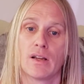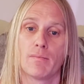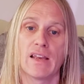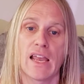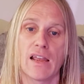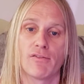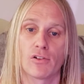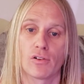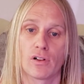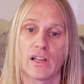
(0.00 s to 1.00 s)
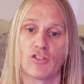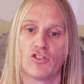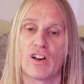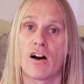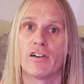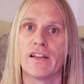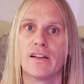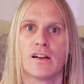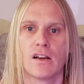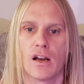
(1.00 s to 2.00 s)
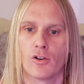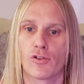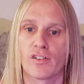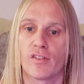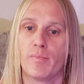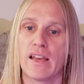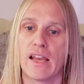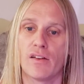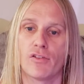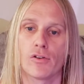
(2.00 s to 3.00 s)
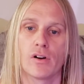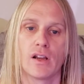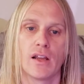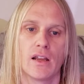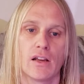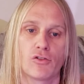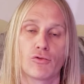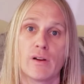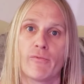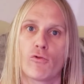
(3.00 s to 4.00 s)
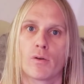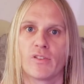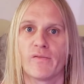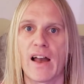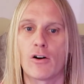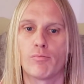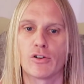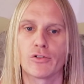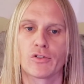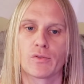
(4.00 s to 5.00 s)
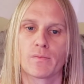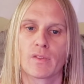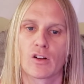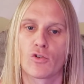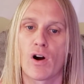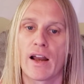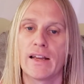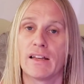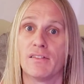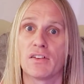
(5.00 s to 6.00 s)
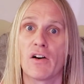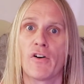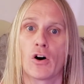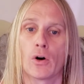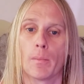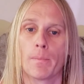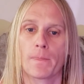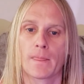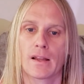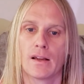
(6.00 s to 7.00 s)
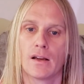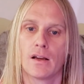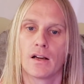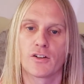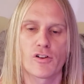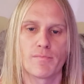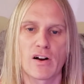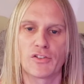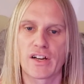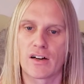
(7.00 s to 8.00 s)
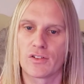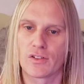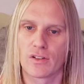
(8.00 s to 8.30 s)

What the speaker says: behavior like shouting, aggressive behavior, extreme forms of outbursts, crying, and self-harm. During meltdowns,